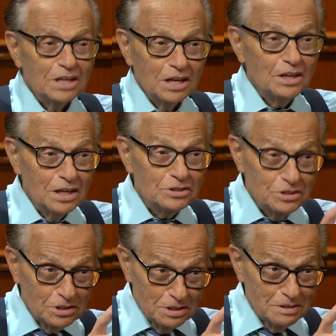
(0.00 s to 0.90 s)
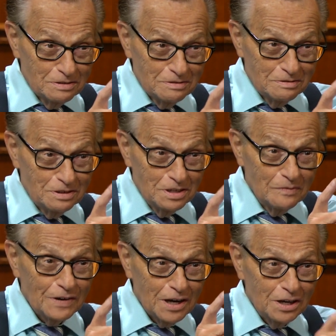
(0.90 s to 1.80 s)
it is a
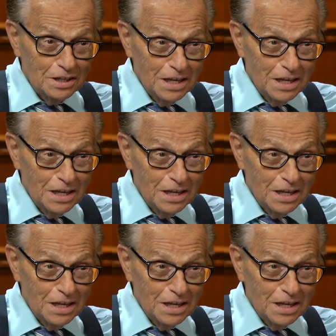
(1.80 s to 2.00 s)
difficult